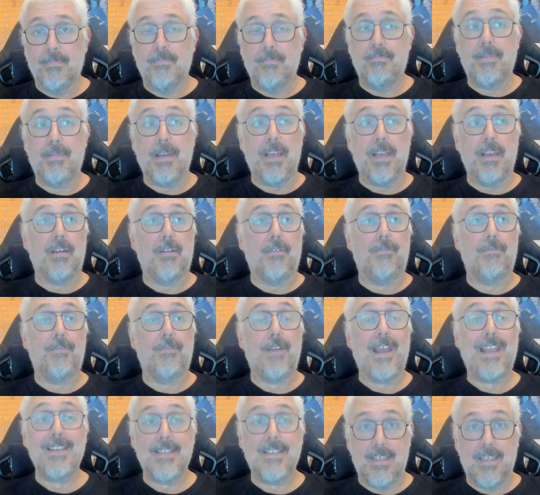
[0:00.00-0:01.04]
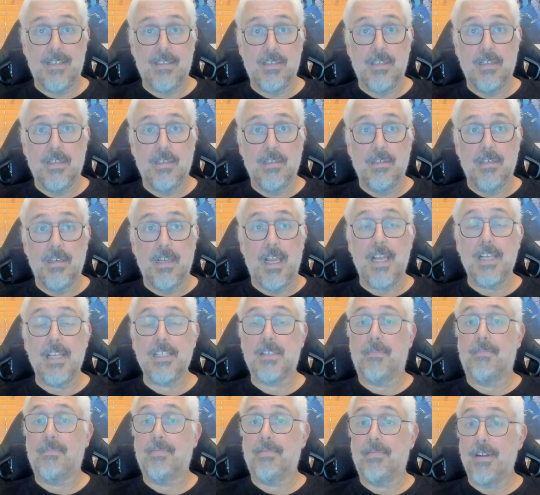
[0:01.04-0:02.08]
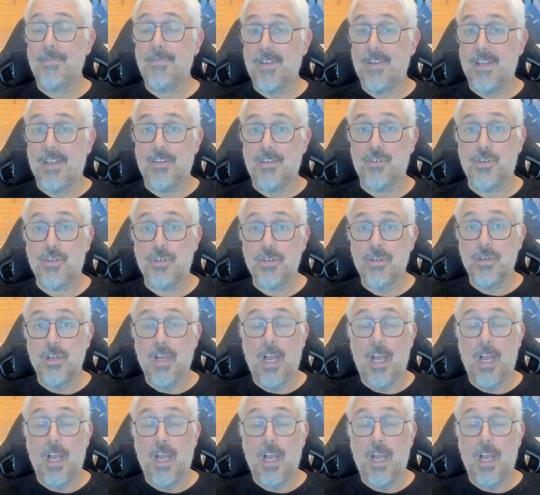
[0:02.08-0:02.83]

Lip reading: Being offended is a privilege